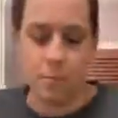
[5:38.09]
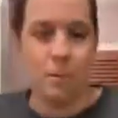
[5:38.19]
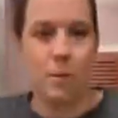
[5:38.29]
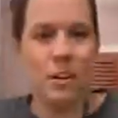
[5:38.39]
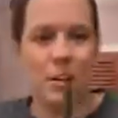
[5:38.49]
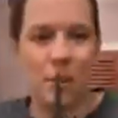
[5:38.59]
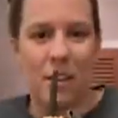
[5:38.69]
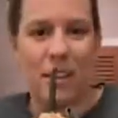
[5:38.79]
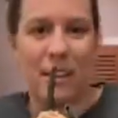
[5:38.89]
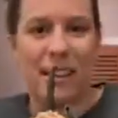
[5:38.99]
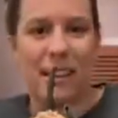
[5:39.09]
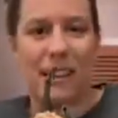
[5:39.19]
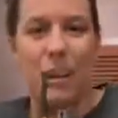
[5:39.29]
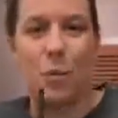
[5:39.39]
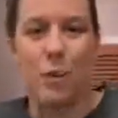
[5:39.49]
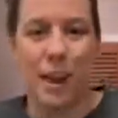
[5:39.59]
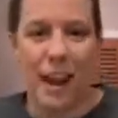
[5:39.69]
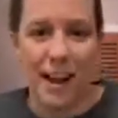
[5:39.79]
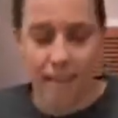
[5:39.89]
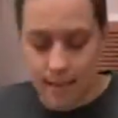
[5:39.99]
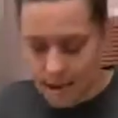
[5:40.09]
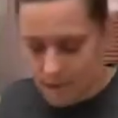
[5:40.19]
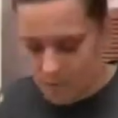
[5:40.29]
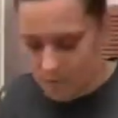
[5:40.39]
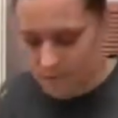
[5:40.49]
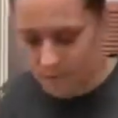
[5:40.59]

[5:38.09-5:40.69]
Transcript: We're gonna go with liquid eyeliner.